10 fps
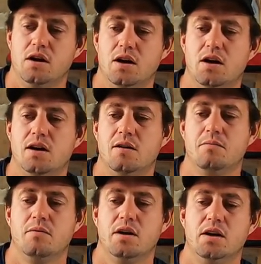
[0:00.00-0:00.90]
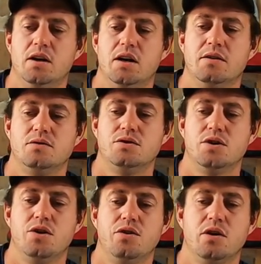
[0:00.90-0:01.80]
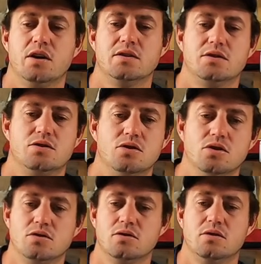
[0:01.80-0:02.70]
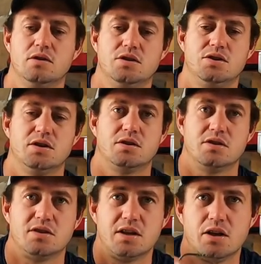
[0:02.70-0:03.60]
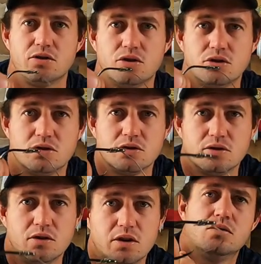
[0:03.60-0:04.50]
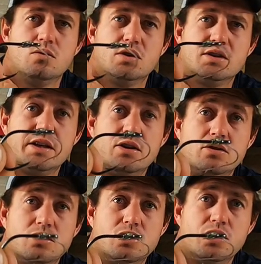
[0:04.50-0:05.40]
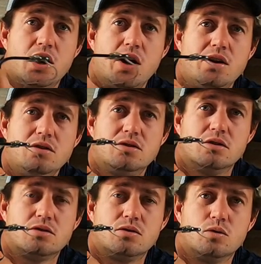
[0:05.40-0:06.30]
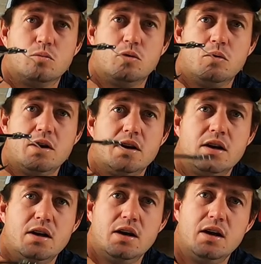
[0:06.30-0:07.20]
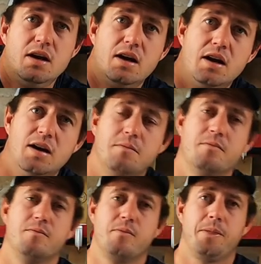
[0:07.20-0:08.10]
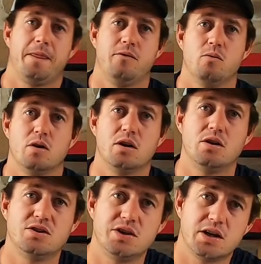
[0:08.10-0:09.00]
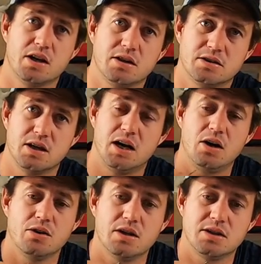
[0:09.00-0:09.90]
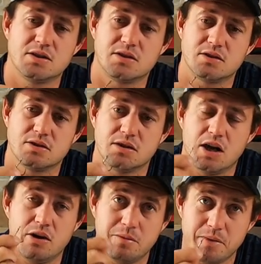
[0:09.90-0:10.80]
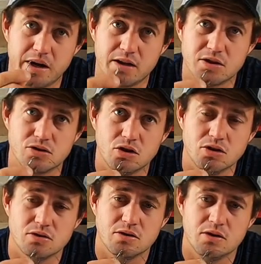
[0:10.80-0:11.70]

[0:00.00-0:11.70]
um, I didn't have to show you guys this knot it's just a snell knot or the snell knot that I use not the normal one um, if you want to check out how this how I make this knot